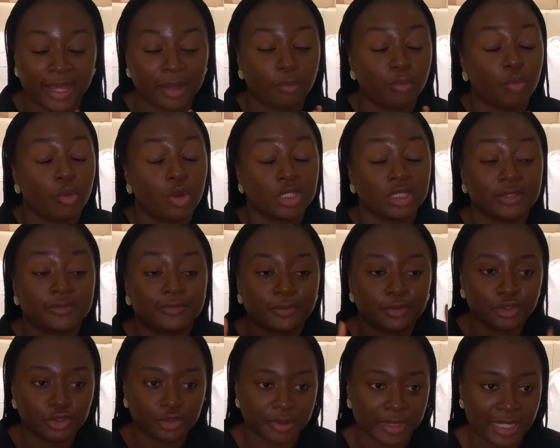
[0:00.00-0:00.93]

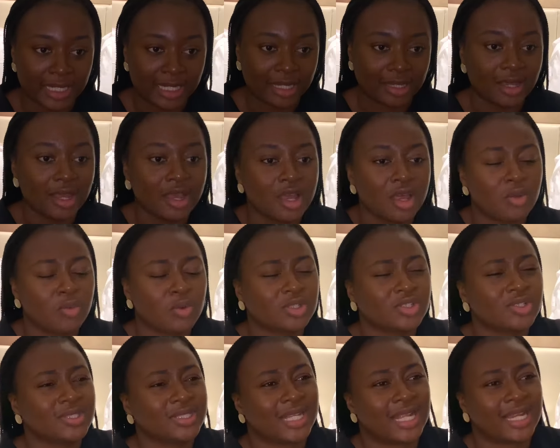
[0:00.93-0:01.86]
Wonderful training. It
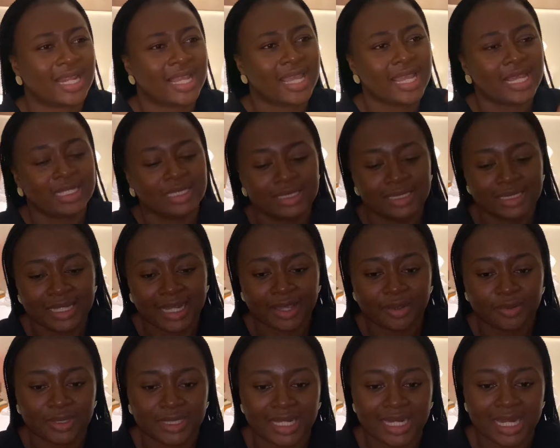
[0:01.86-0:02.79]
was such an
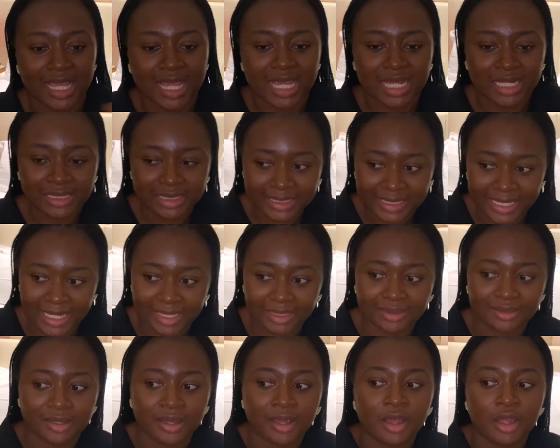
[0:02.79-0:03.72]

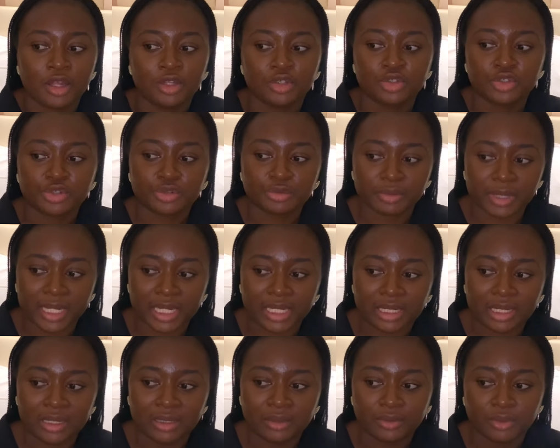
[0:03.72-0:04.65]
in-depth
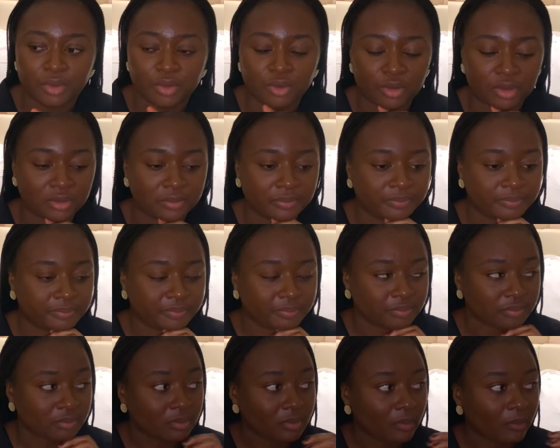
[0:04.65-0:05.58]
training on
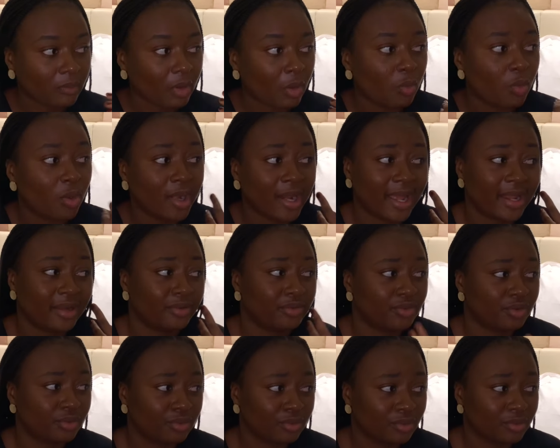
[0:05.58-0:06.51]
what I
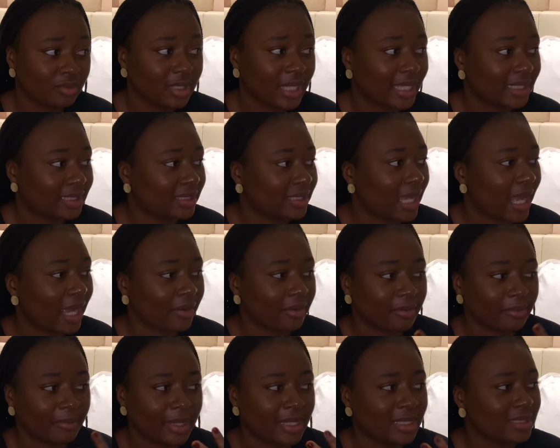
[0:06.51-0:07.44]
do, like the
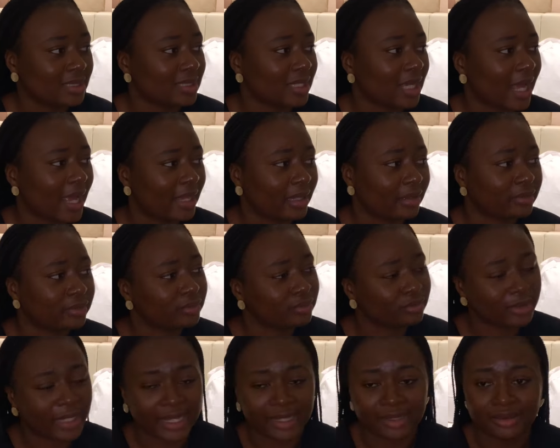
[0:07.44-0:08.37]
agreements, I
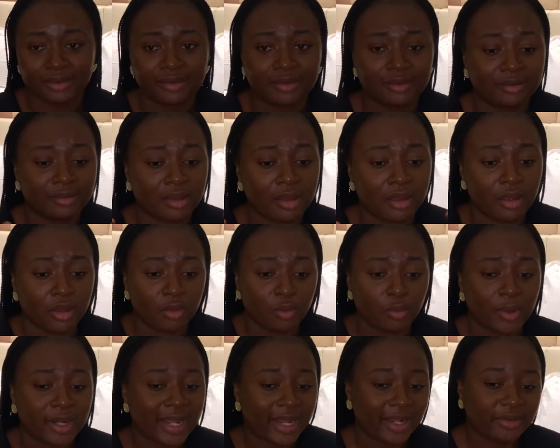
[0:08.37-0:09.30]
like
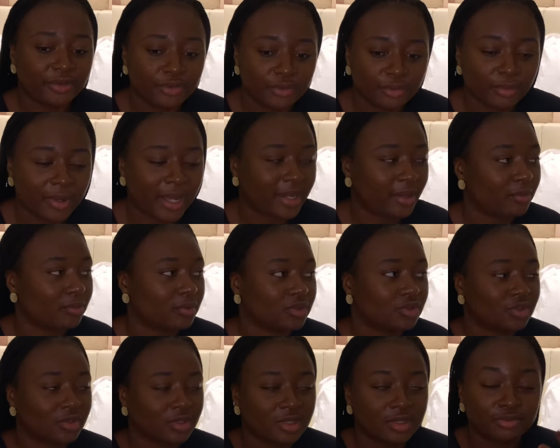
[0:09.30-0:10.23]
what I do, and it
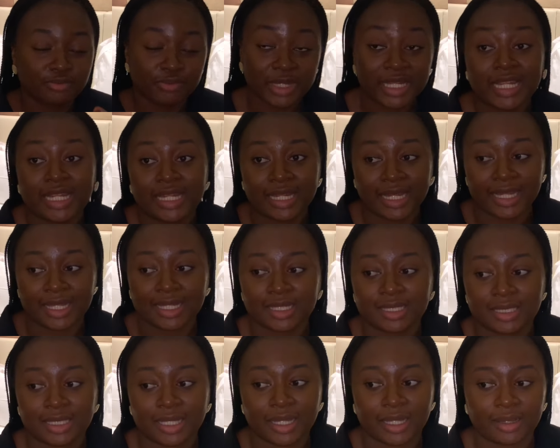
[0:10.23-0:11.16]
was just really
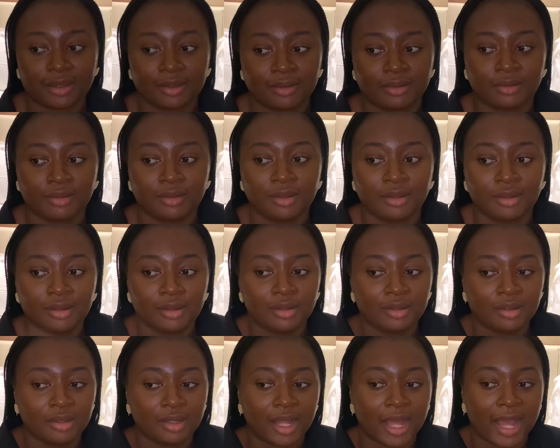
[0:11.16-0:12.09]
nice. Like,
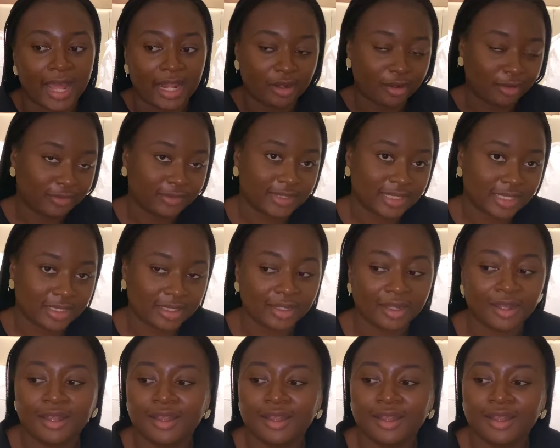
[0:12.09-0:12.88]
I loved it.